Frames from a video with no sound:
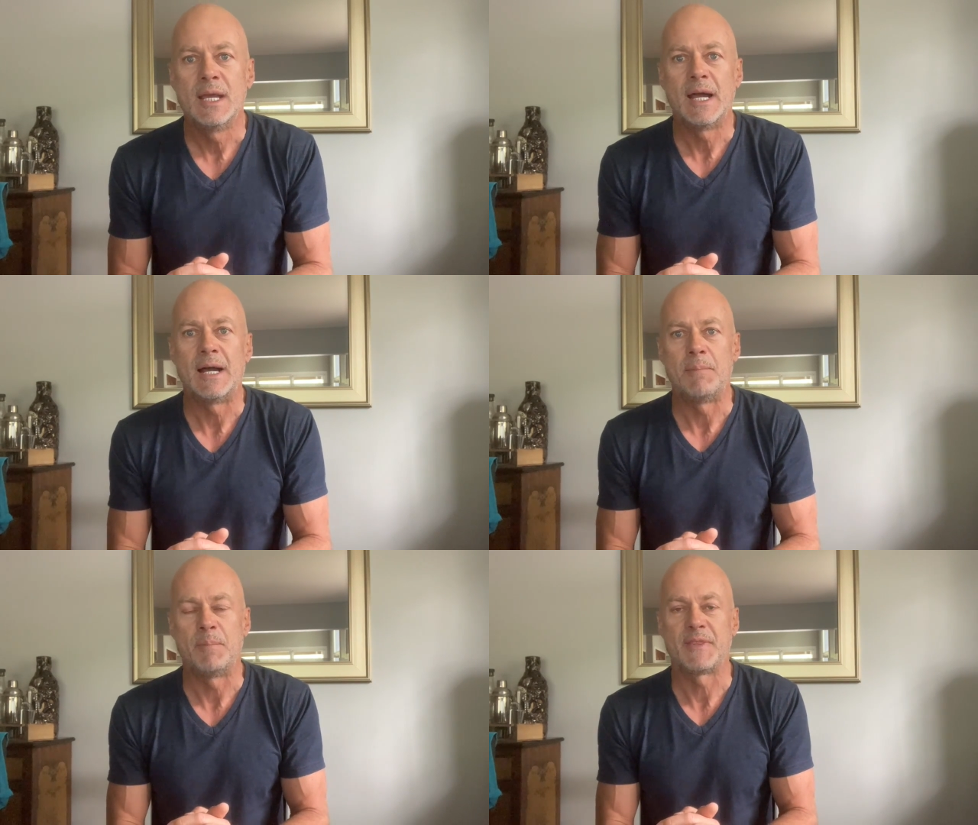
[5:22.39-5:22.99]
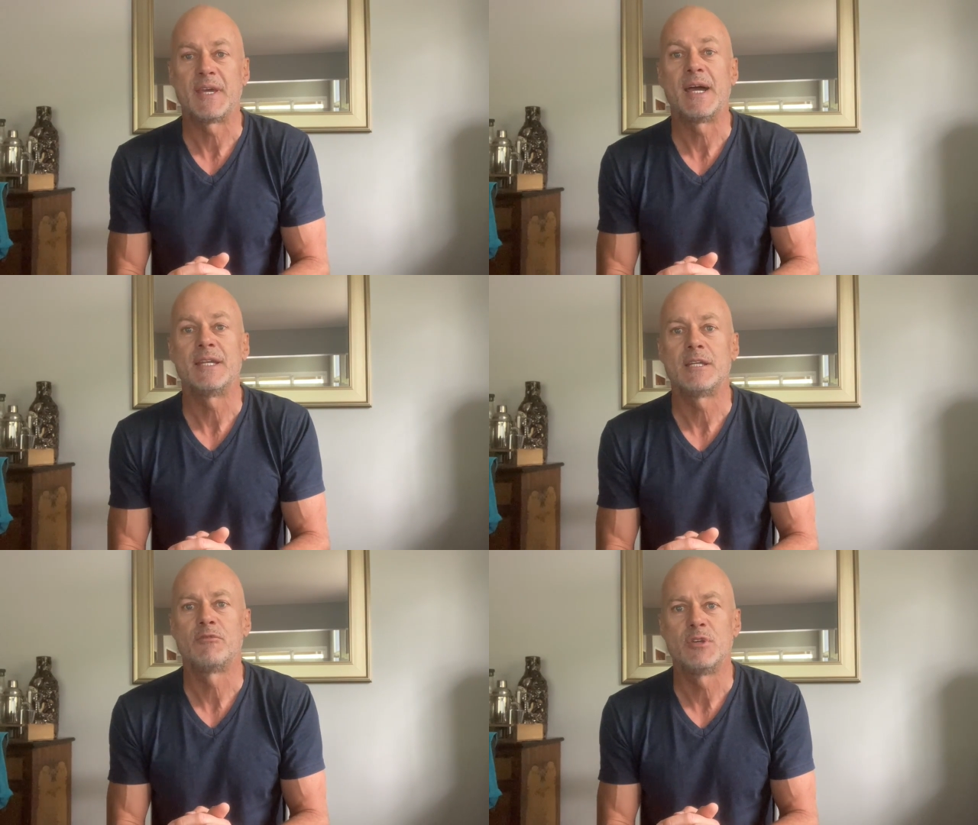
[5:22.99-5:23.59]
but they are
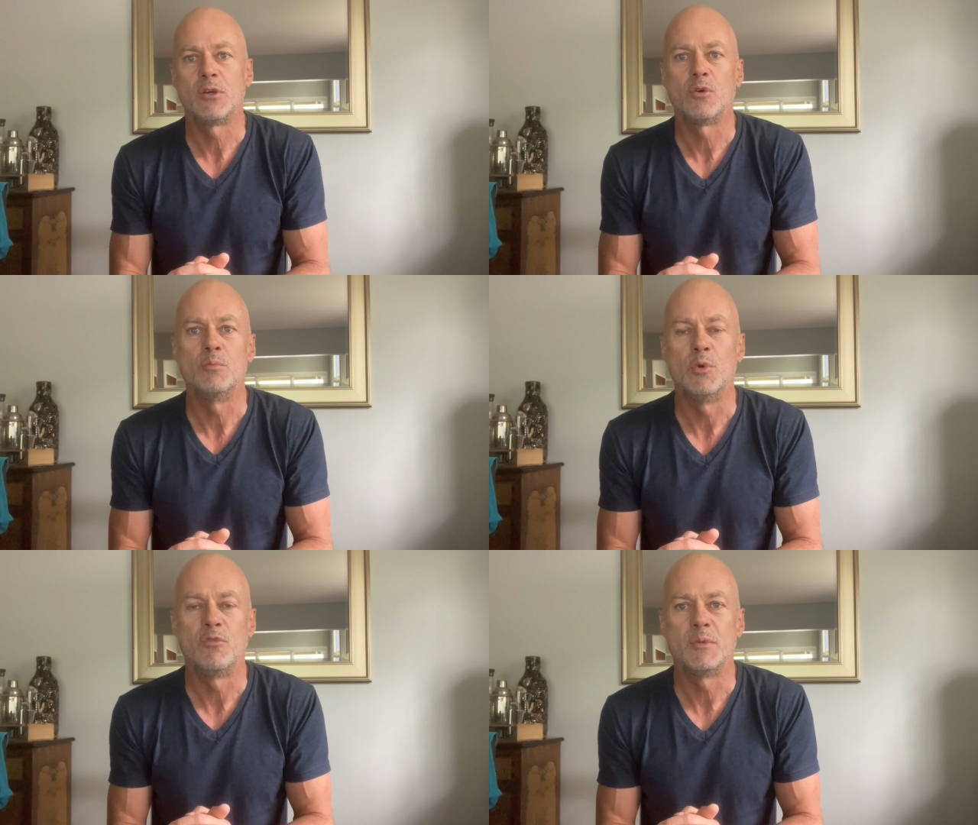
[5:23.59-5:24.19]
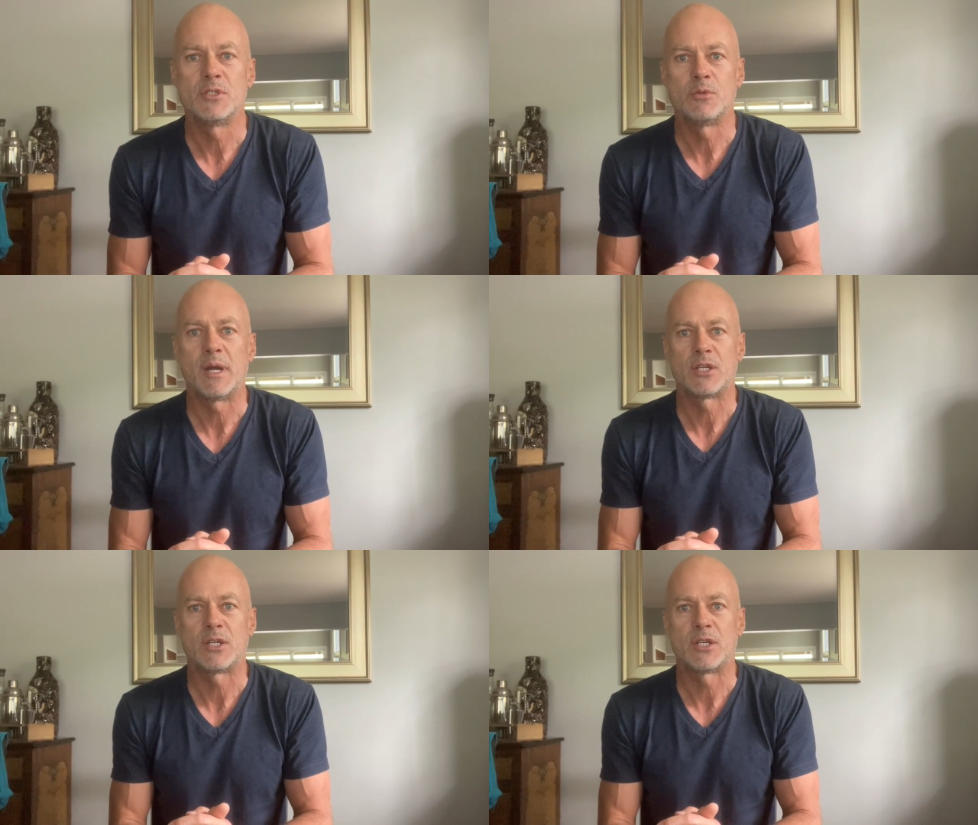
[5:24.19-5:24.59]
definitely a good movement to